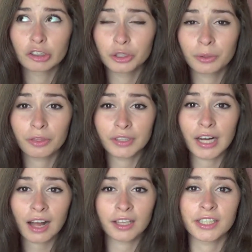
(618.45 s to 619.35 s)
$2 to
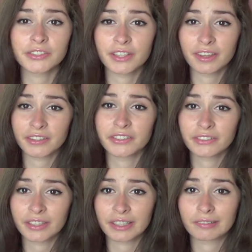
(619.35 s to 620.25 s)
$3, this
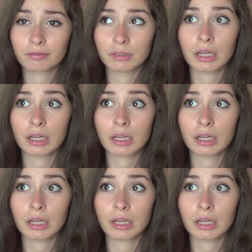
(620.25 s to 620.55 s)
is like